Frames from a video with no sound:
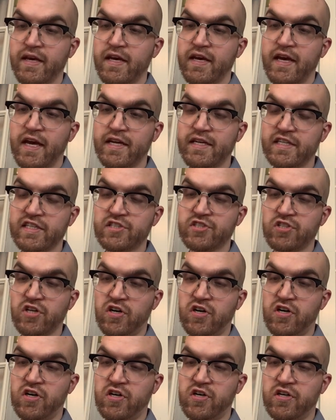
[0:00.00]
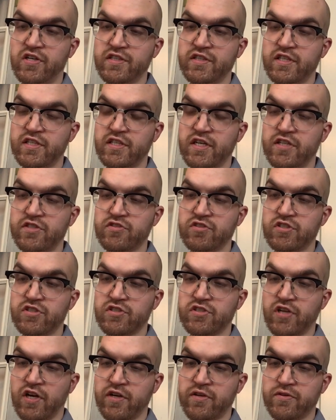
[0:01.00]
and he saw in the dungeon
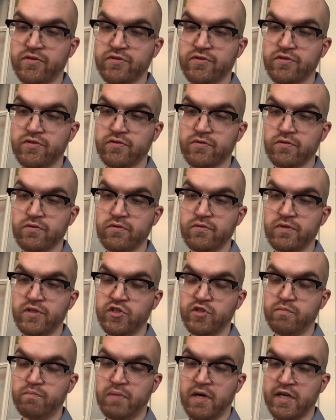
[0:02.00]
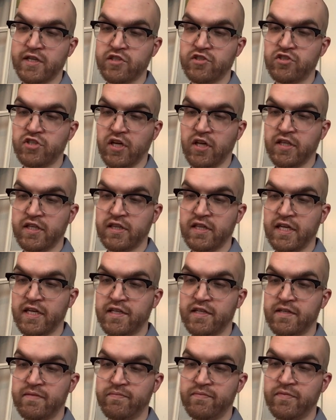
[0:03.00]
tunnels through which Botticelli led
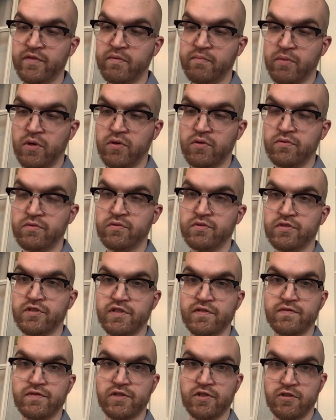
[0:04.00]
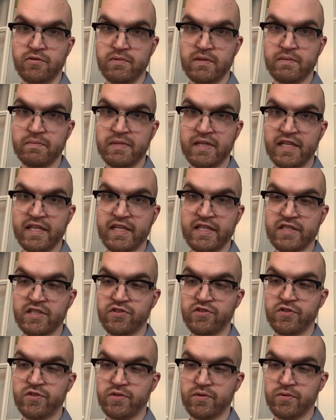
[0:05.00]
him the bones of human
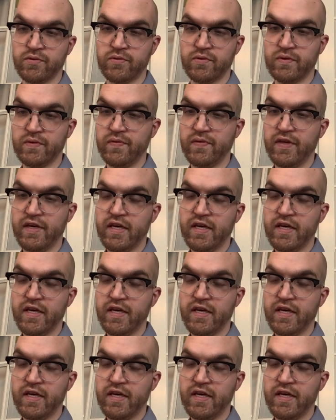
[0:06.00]
beings too